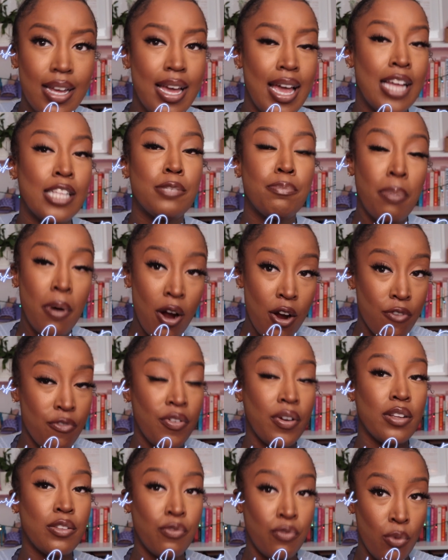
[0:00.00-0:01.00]
it's
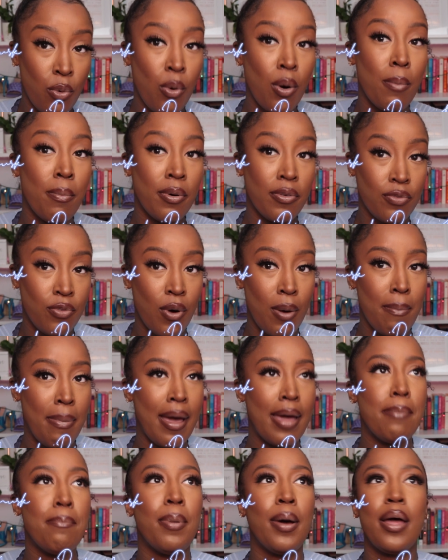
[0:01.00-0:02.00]
perfect for before
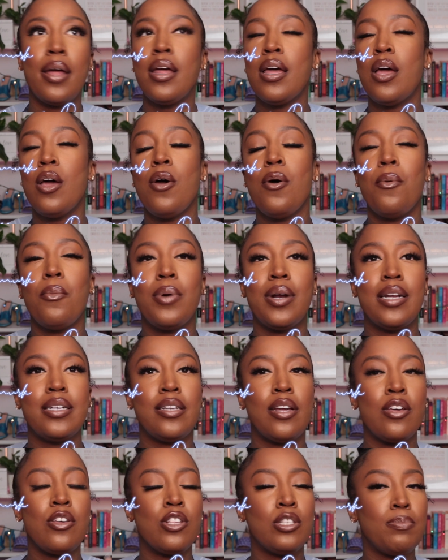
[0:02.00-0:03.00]
bed, but when I
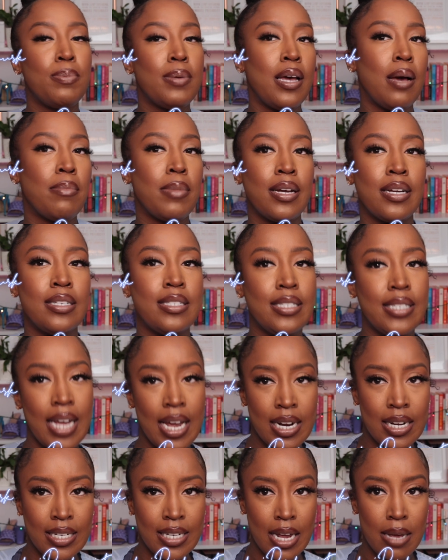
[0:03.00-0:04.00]
tell you it's become like a
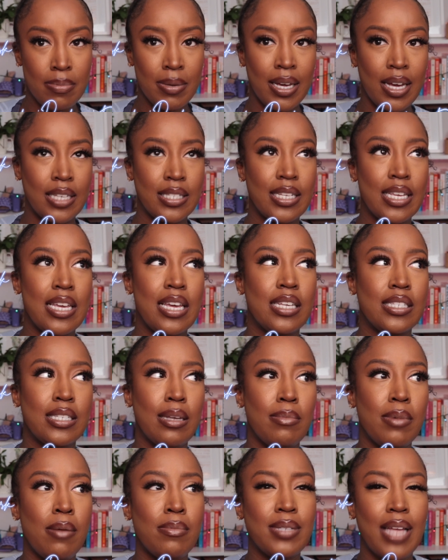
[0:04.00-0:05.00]
day-to-day, because
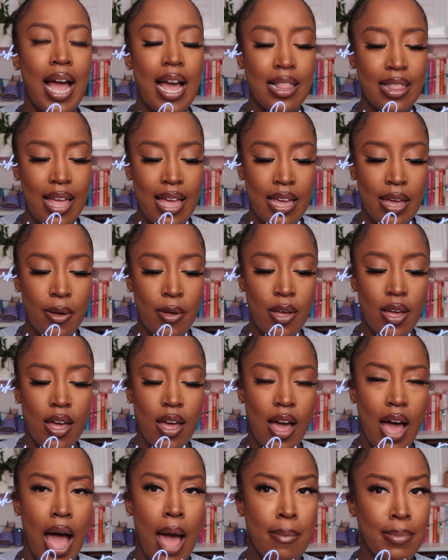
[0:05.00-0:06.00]
sometimes
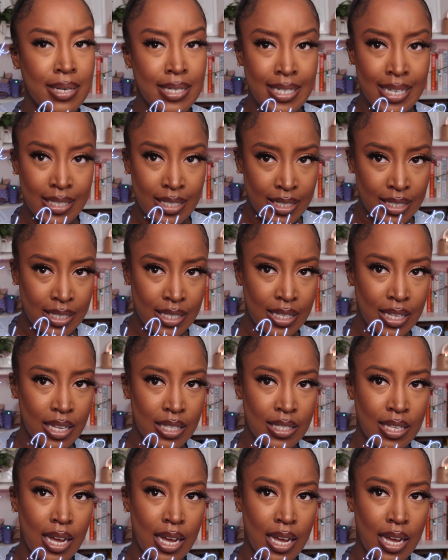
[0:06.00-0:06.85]
I'm addicted to this.